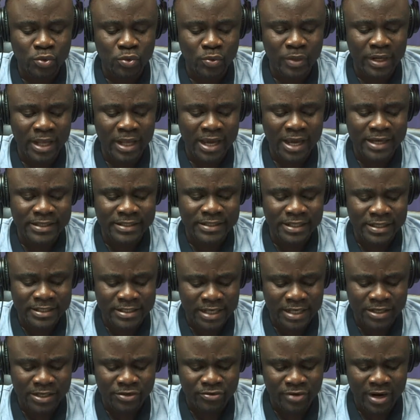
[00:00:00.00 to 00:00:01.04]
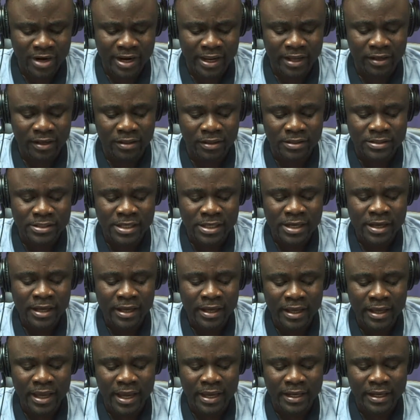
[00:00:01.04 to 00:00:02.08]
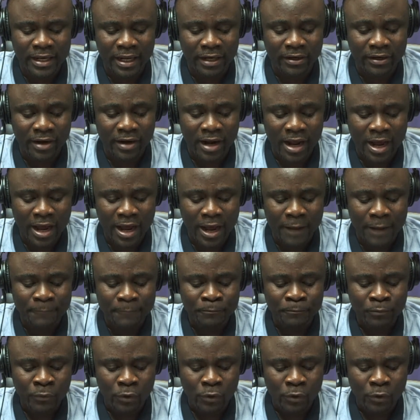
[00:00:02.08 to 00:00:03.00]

Junior is in Tantra Hills here in Accra.